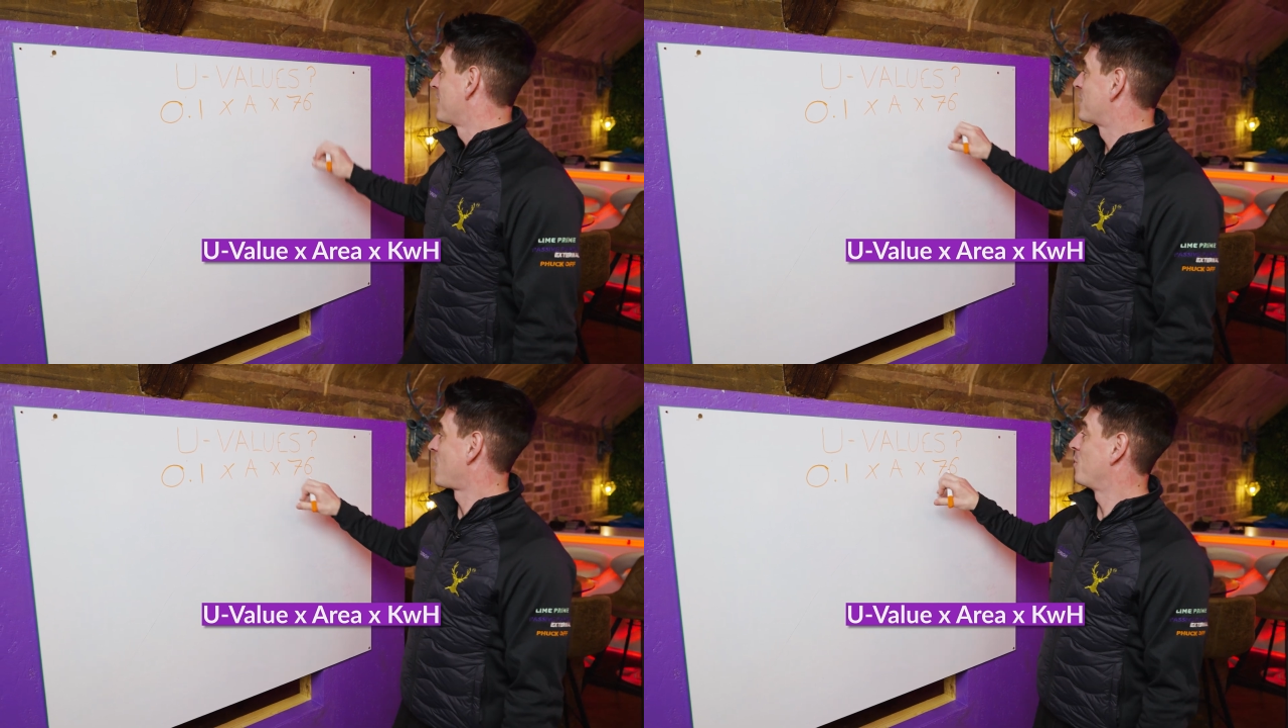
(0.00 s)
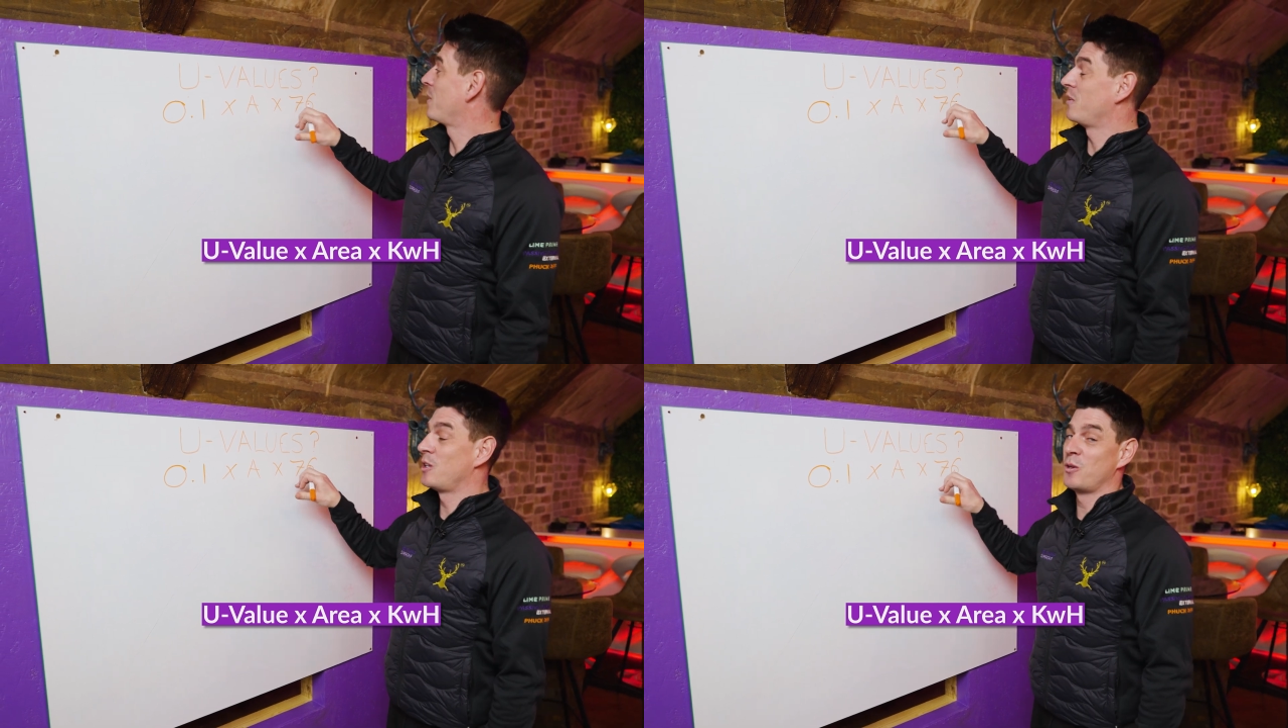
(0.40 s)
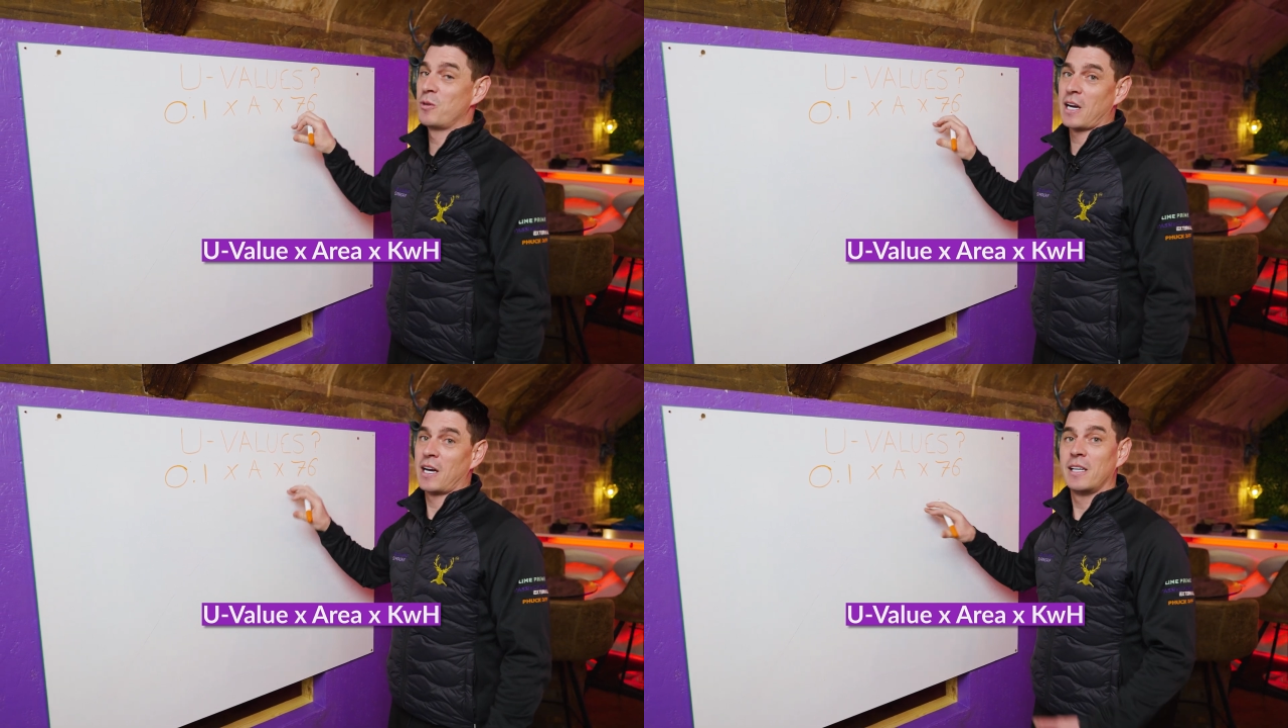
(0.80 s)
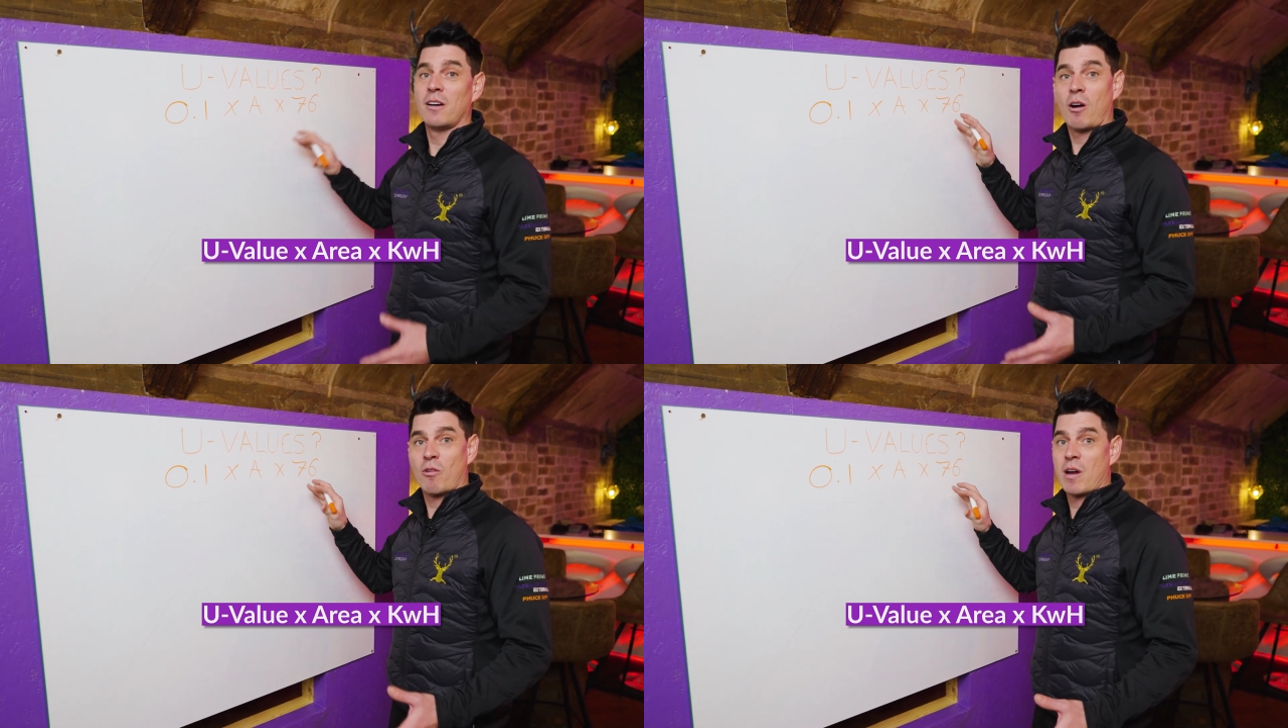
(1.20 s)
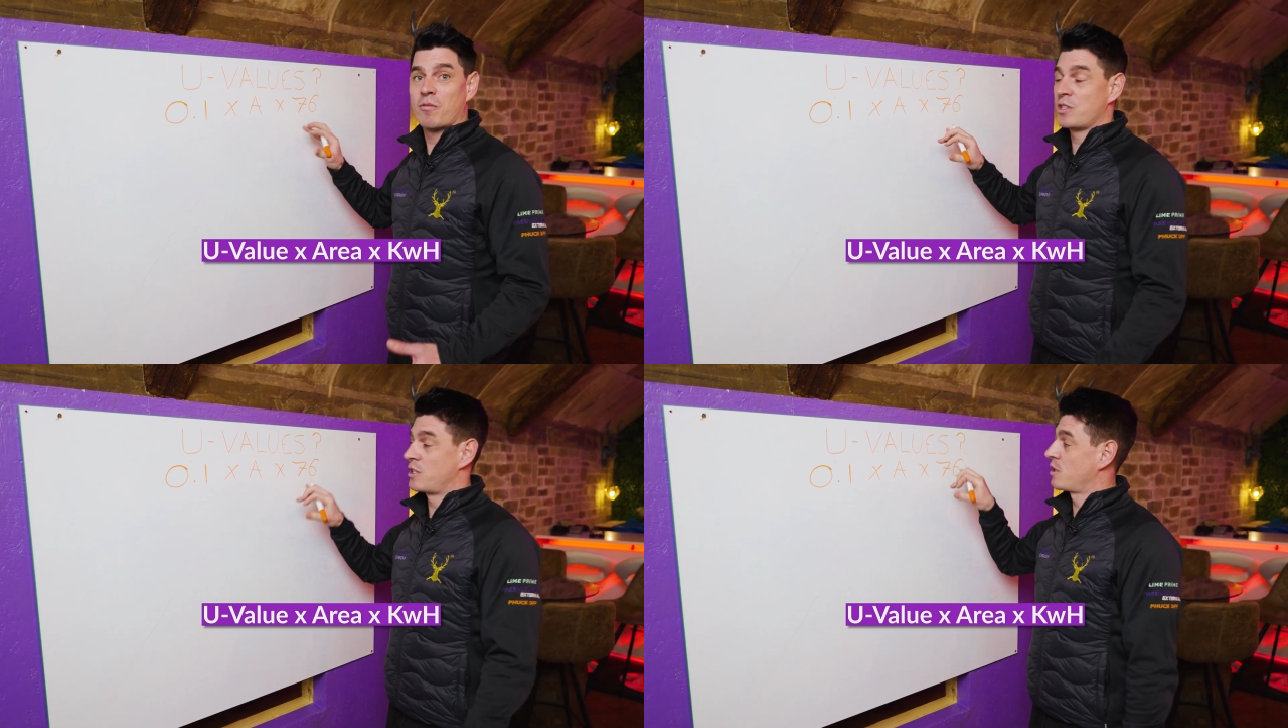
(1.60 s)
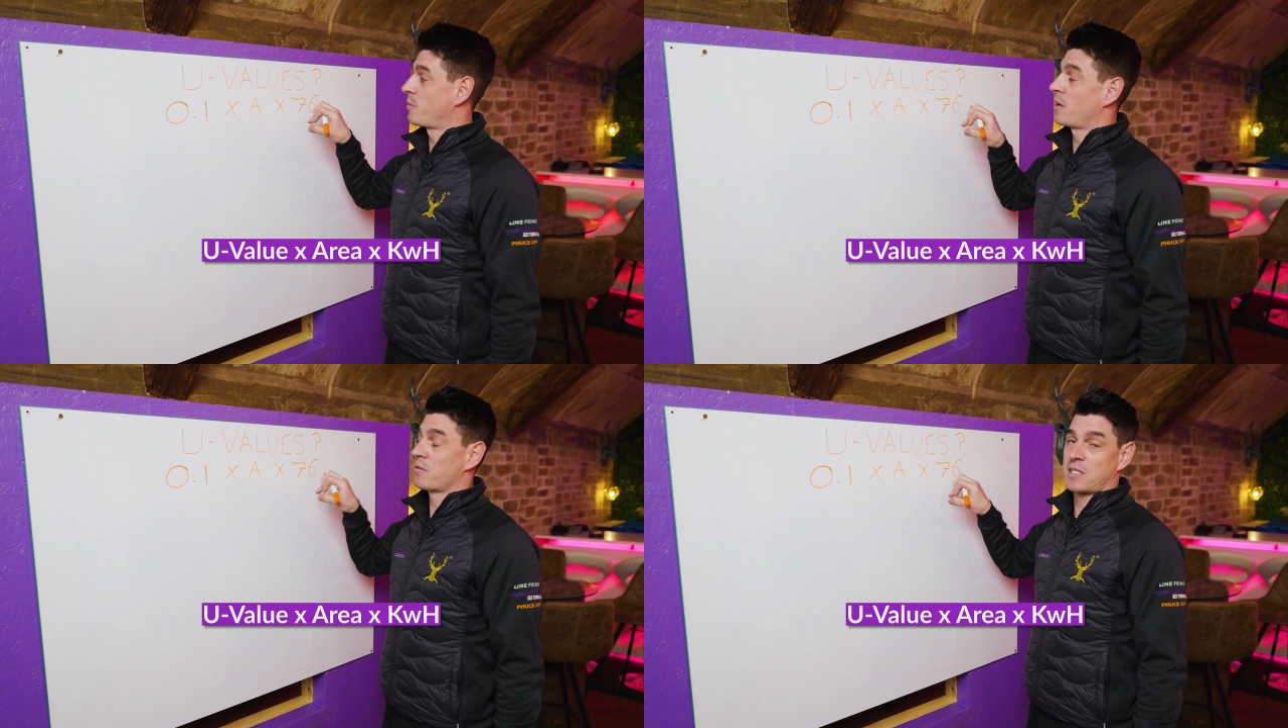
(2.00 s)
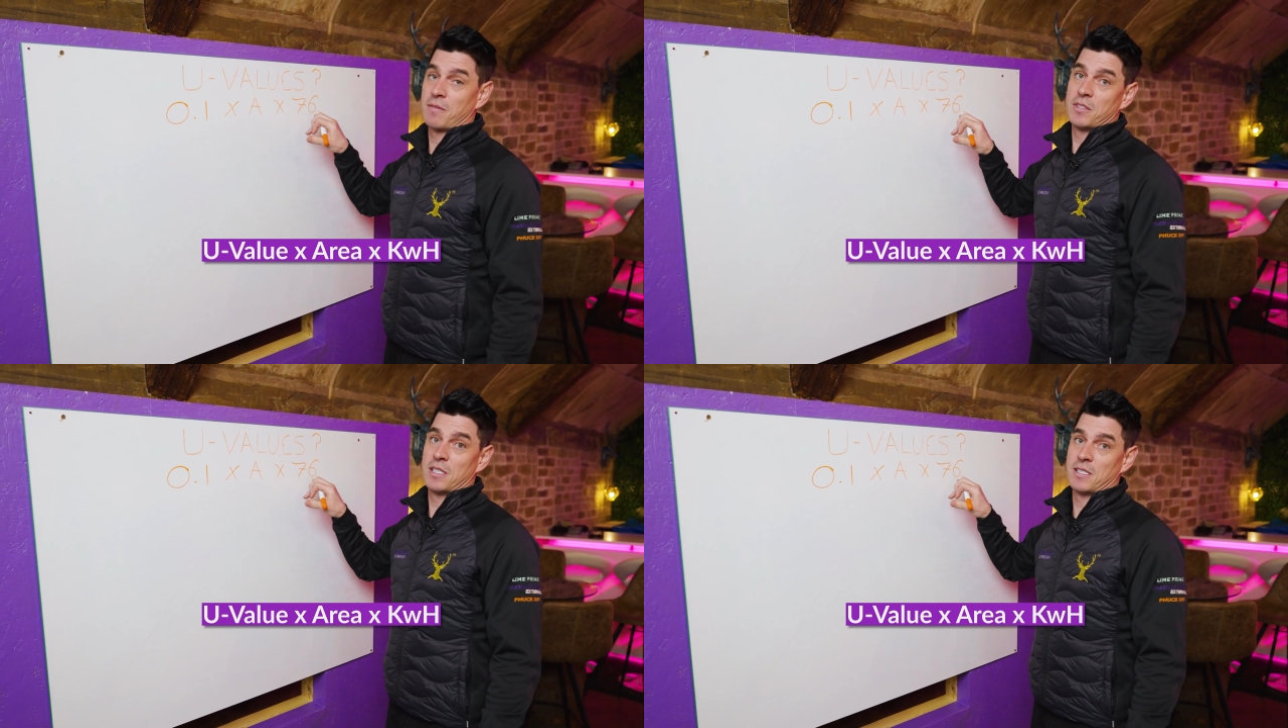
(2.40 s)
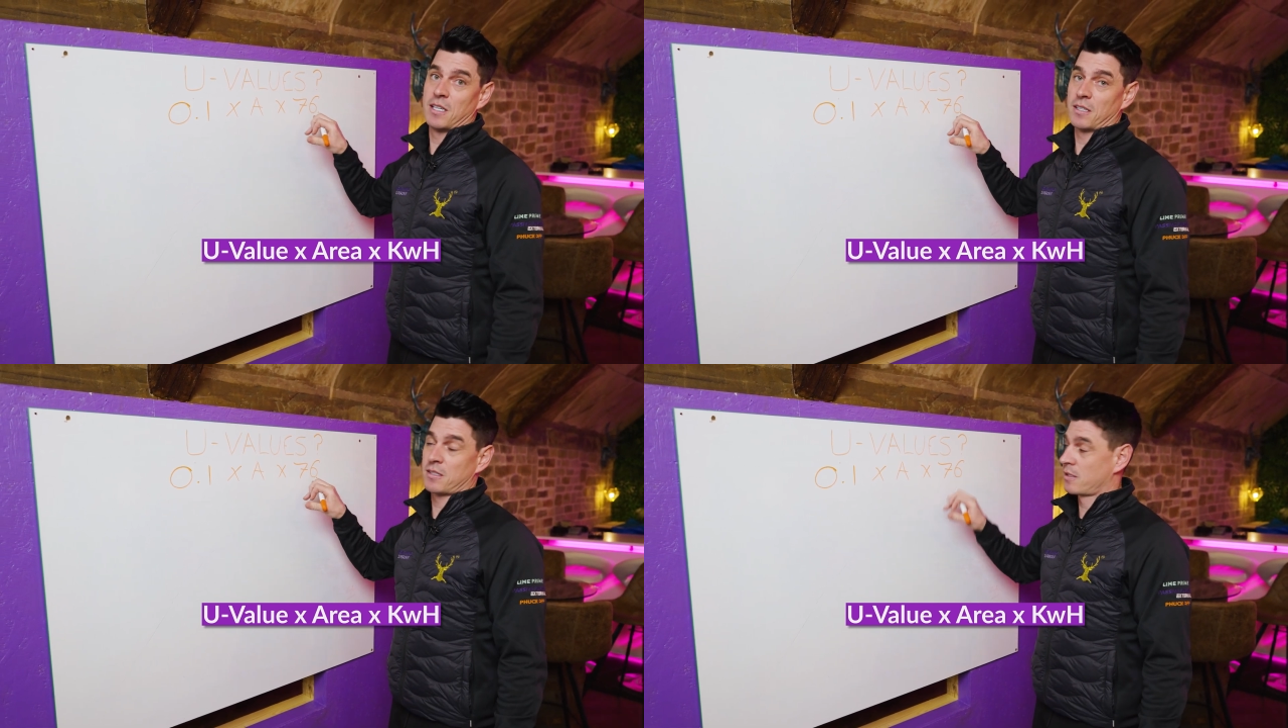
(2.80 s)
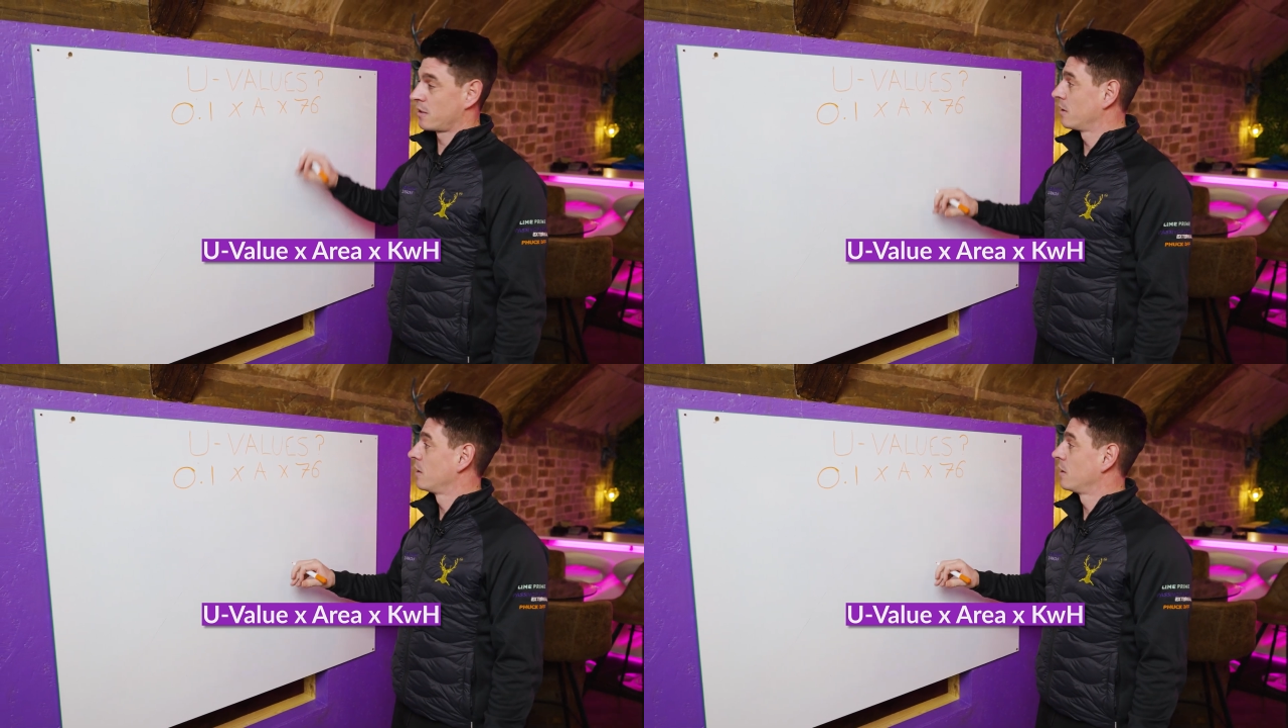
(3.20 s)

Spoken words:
So in the UK, our average is about 76.